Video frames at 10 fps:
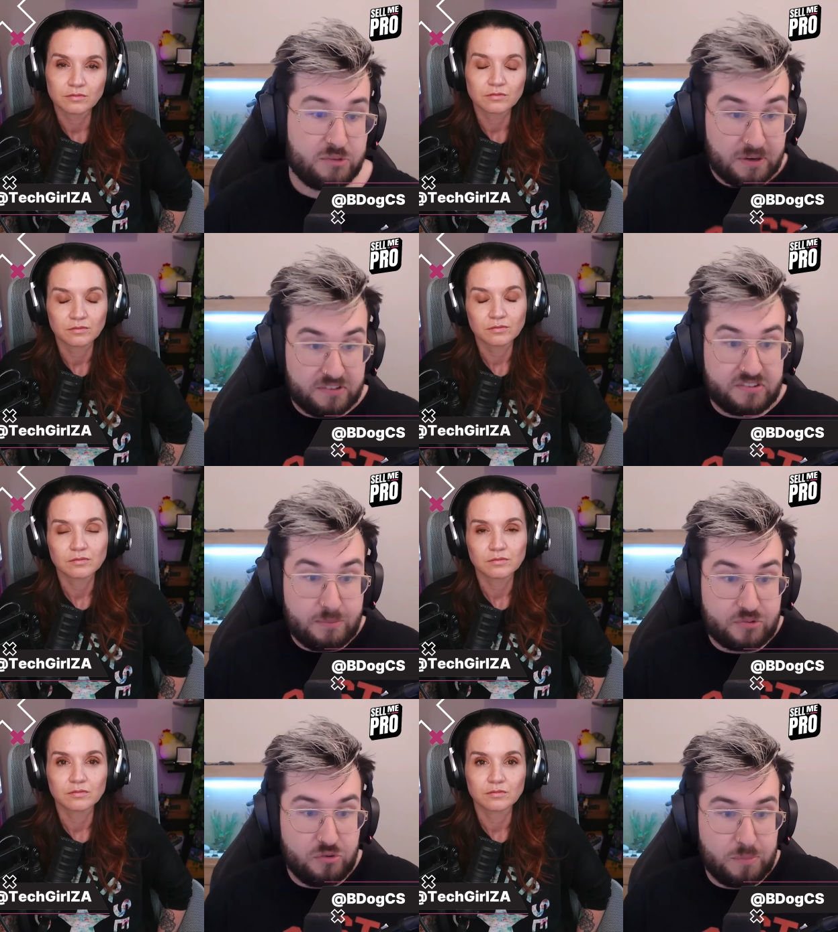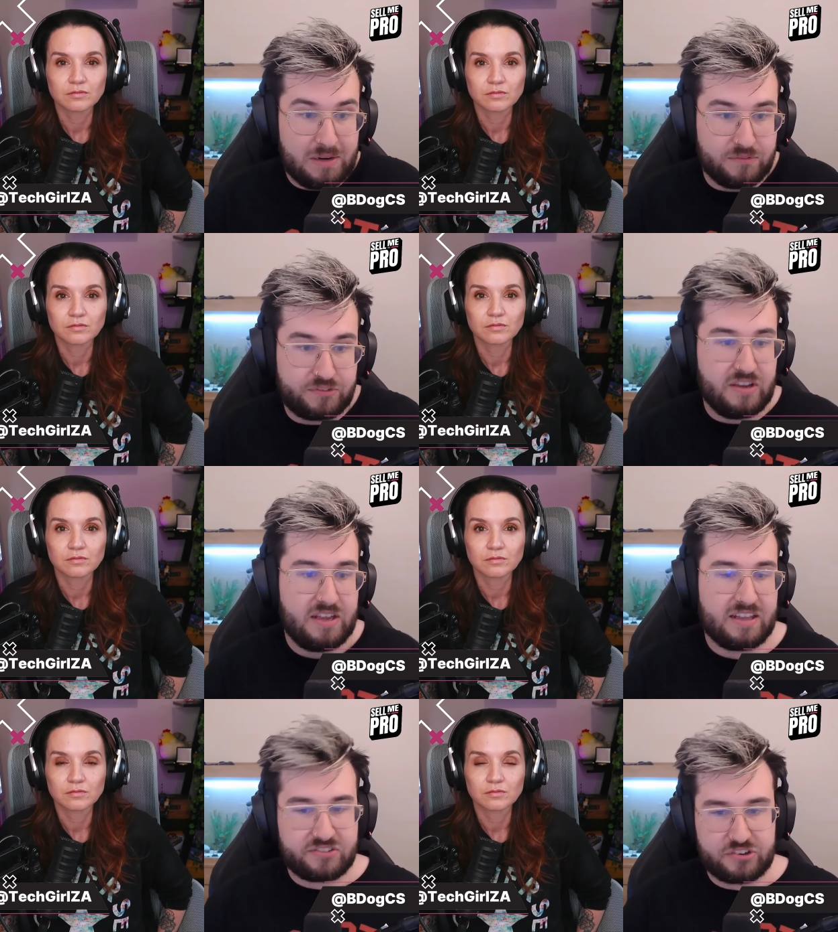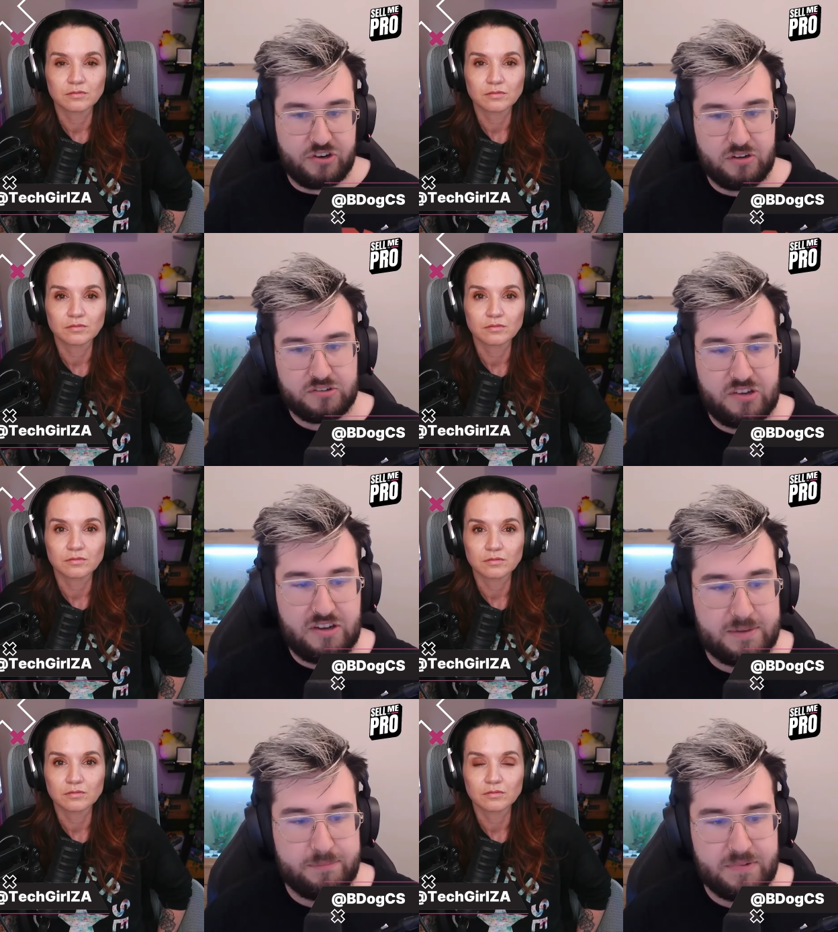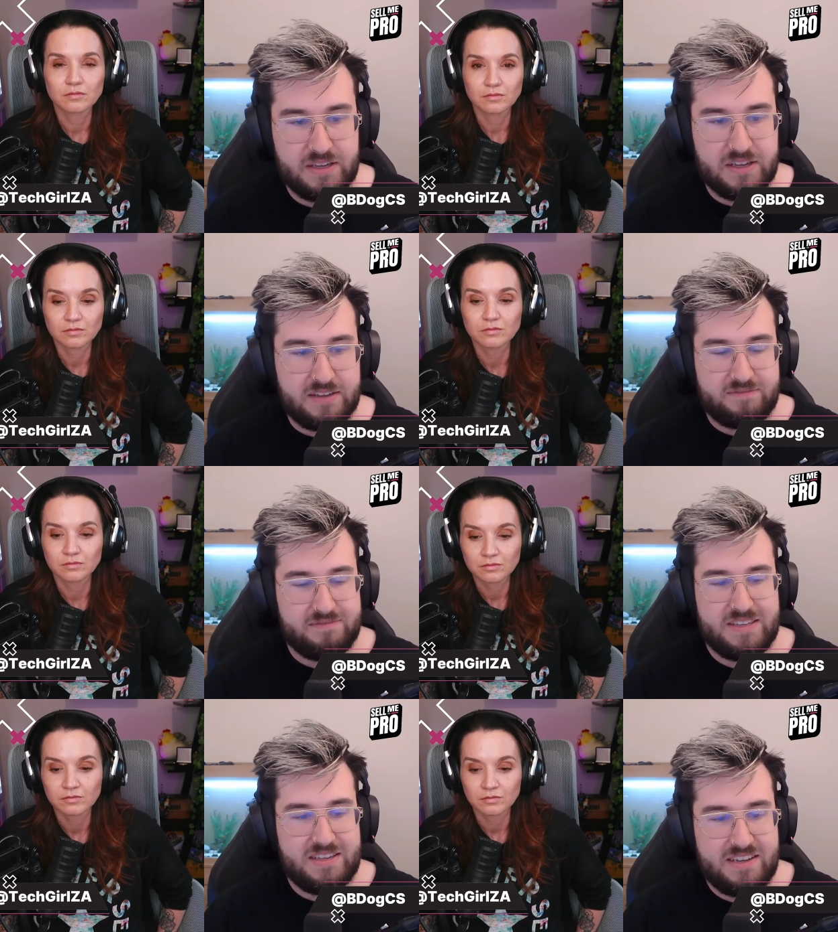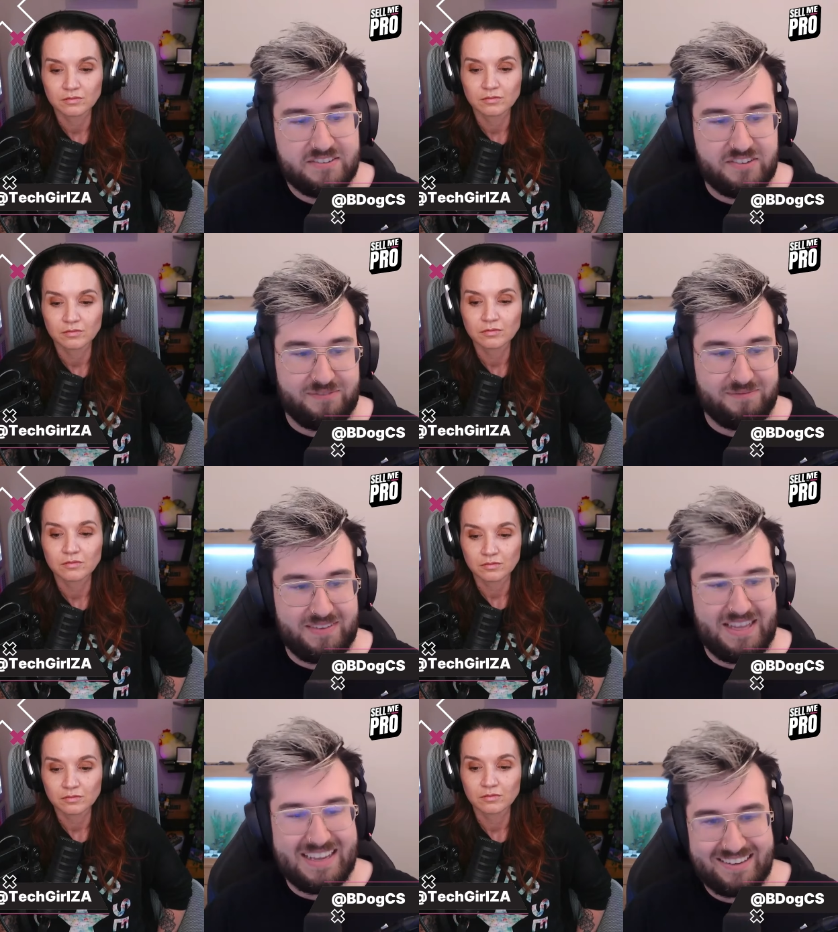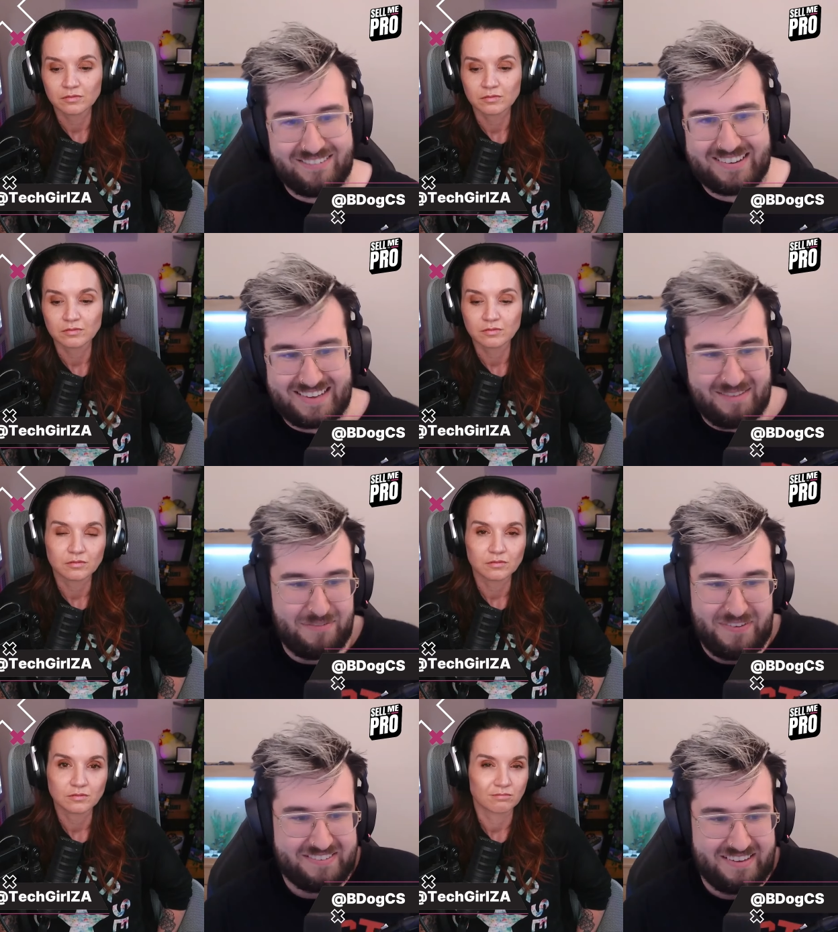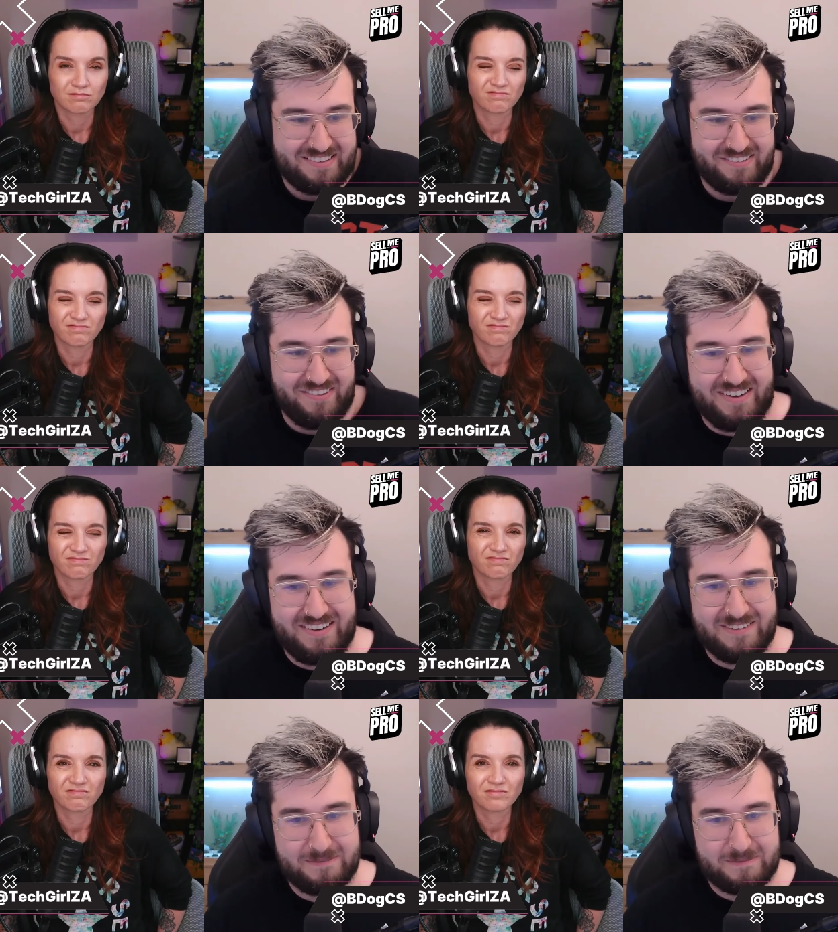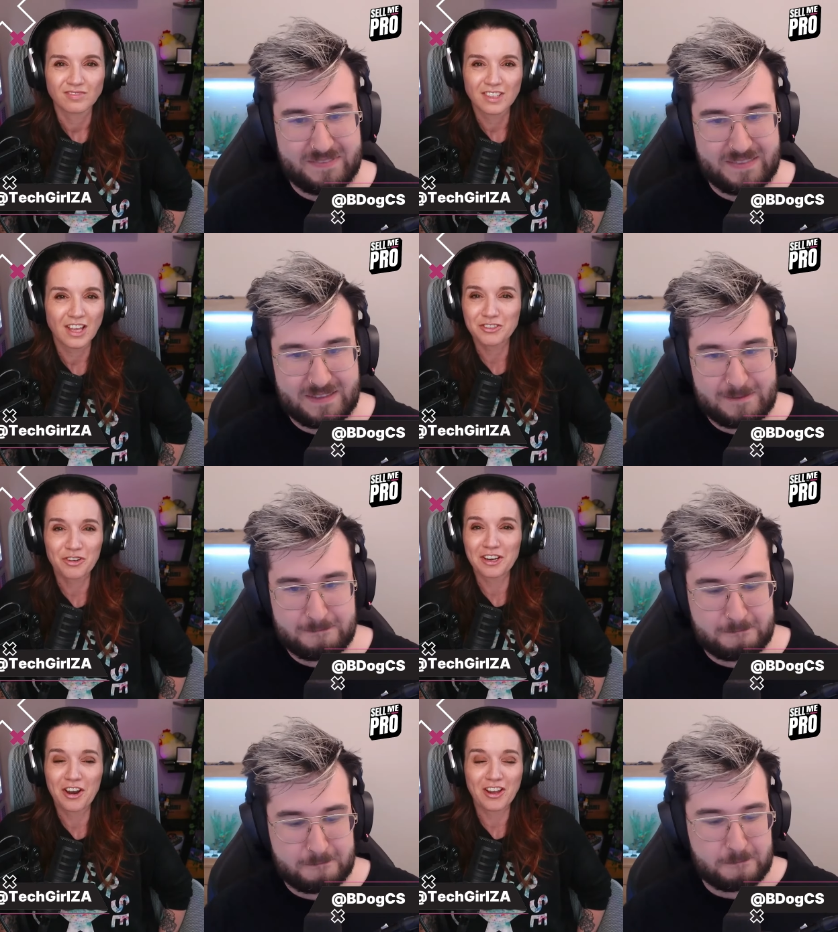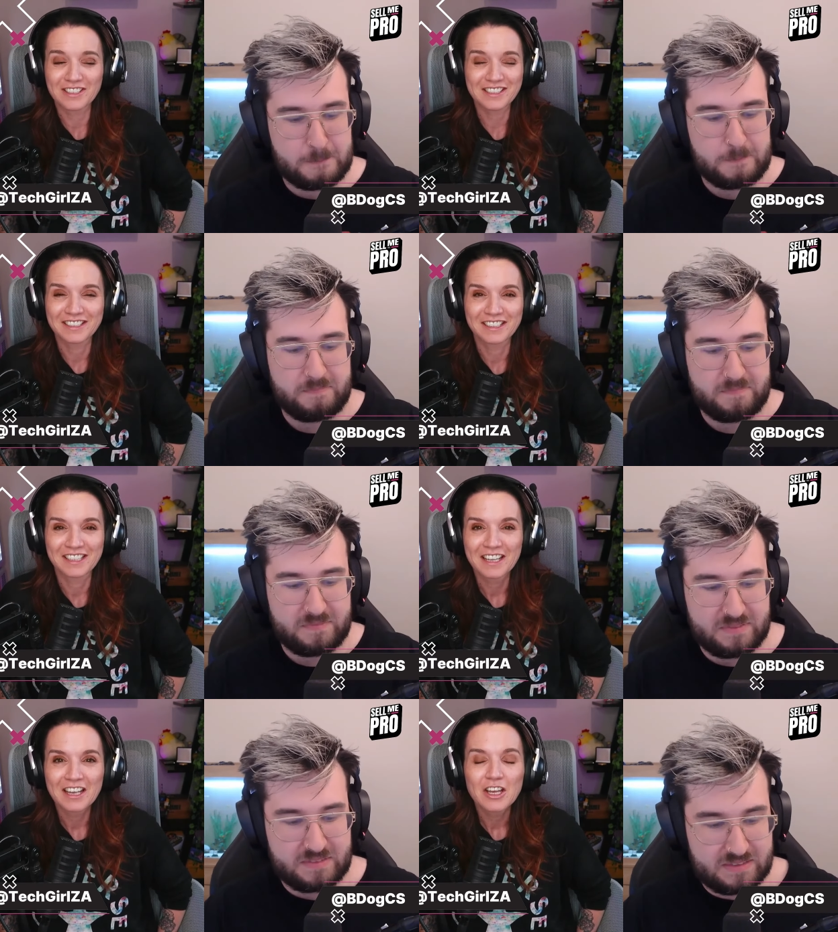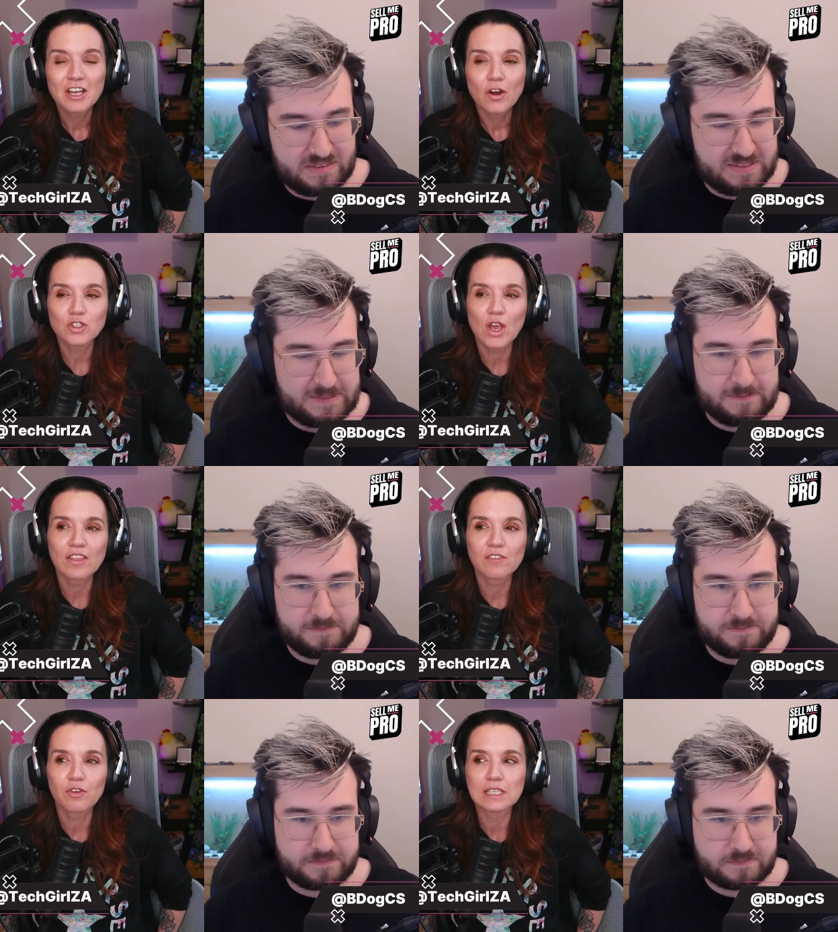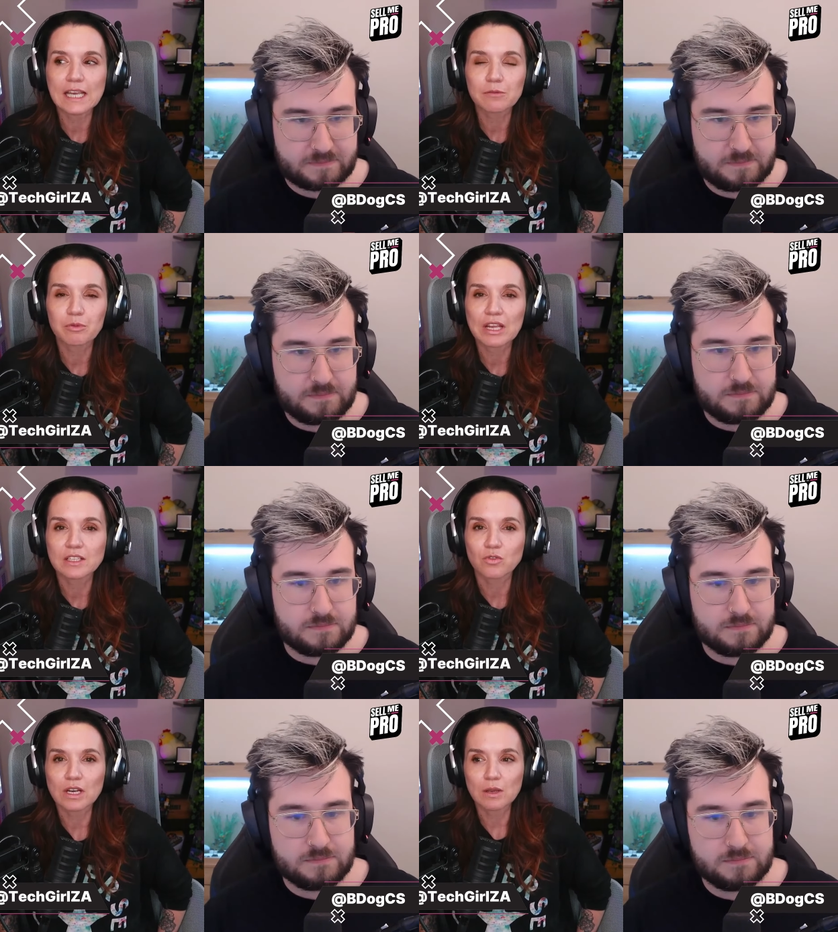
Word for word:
Speaker 1: he's been on the team 2 months. That's such a long time. It isn't. In the grand scheme of things, it isn't really.
Speaker 2: No, it's really not. Also, I think for a young player, it's really